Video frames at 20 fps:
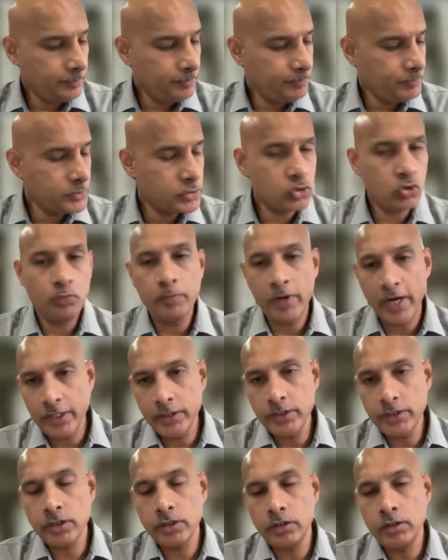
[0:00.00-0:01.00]
So my
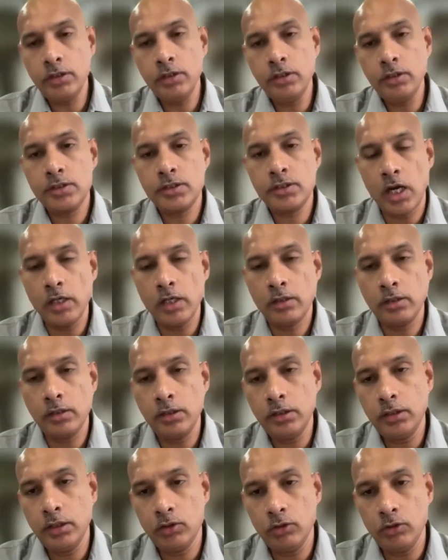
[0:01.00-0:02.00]
journey
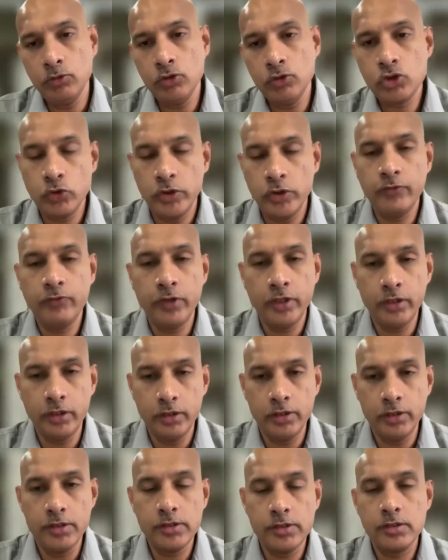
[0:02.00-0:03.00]
started almost 25
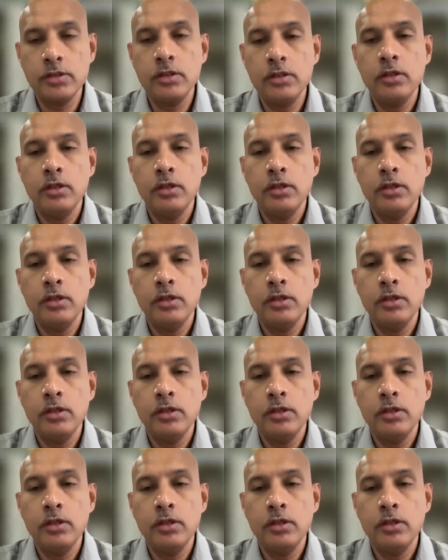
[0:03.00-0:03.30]
years